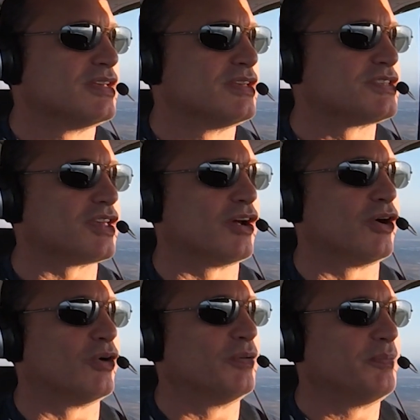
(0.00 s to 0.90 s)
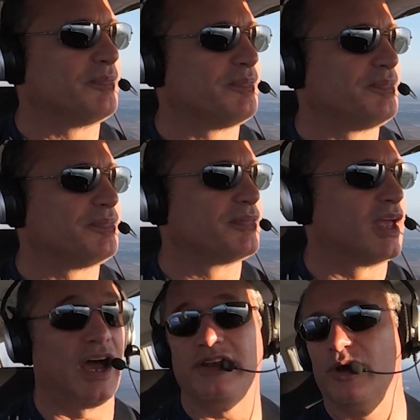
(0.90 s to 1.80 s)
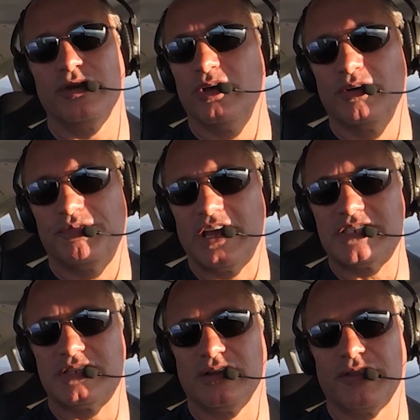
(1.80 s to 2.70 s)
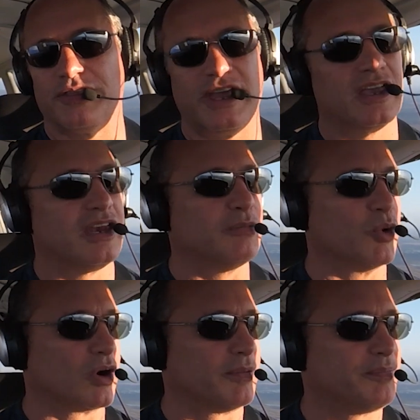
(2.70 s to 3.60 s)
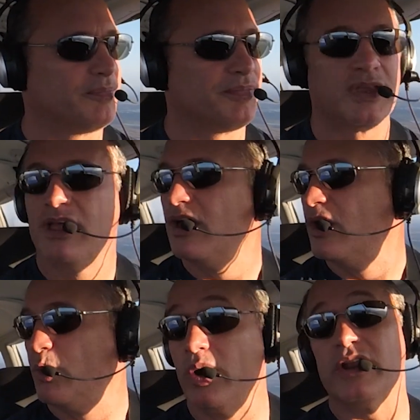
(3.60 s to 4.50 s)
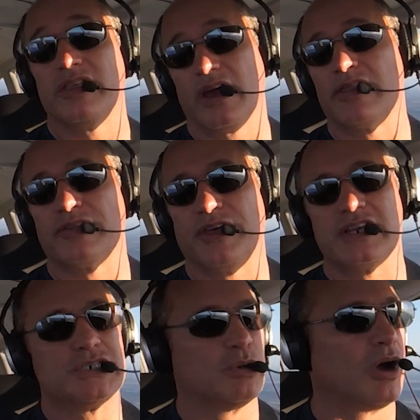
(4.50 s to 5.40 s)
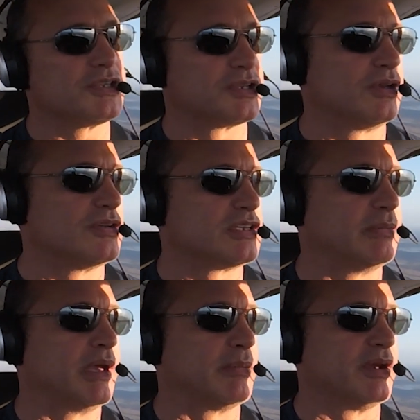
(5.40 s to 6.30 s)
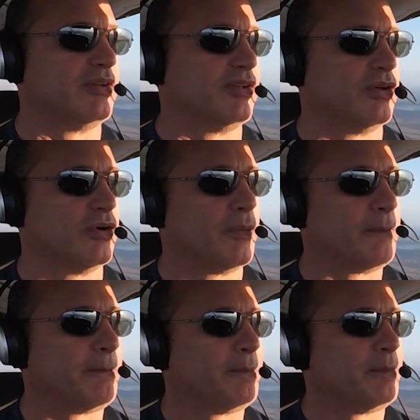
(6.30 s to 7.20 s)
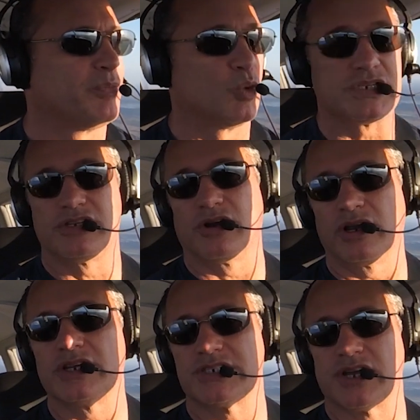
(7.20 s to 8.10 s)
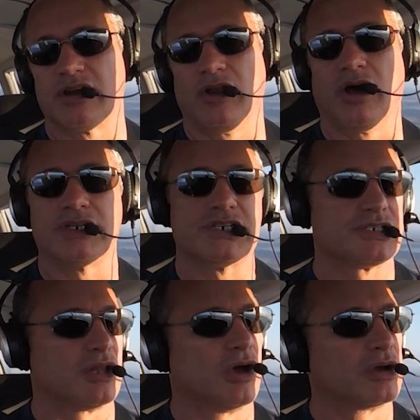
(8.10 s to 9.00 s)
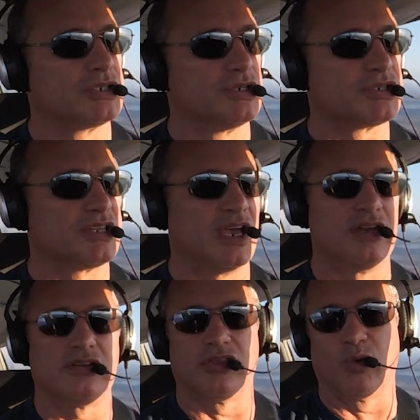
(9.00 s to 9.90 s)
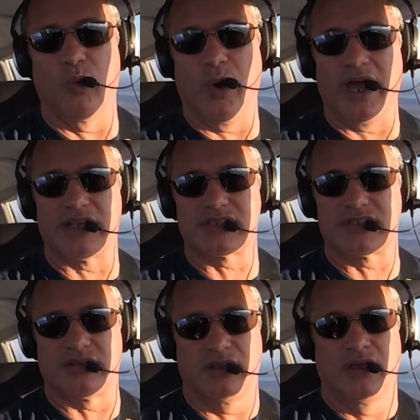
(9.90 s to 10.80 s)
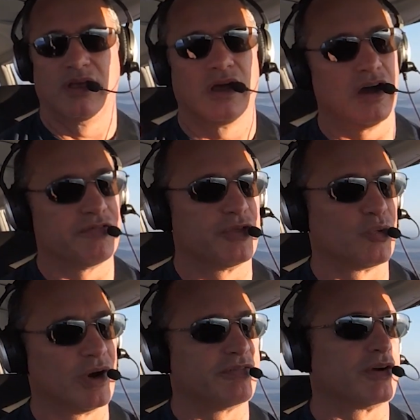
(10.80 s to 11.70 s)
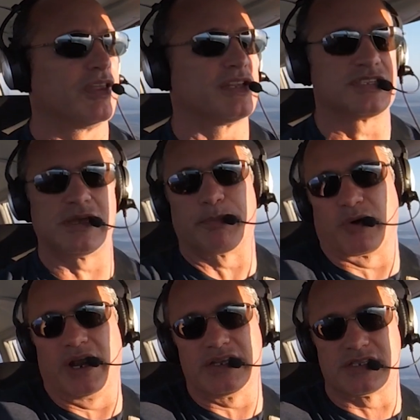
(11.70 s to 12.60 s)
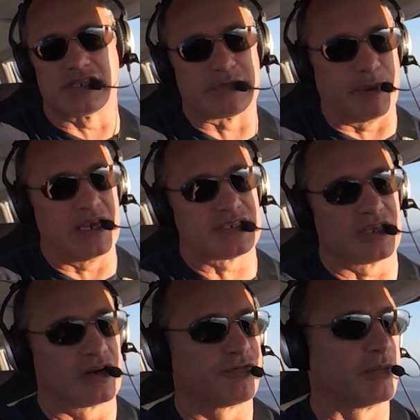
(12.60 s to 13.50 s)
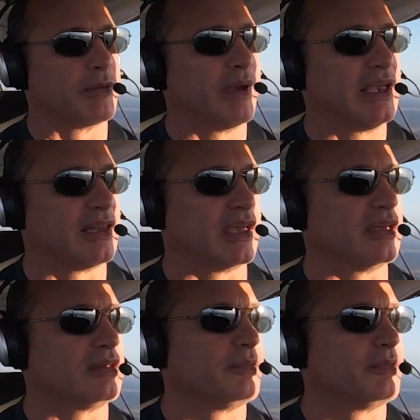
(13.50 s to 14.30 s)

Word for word: So, I don't know if that's still a thing anymore. One of the other things you also used to be able to do was during a shuttle launch, as long as you stayed to the west of the river that separates the Space Center from the mainland,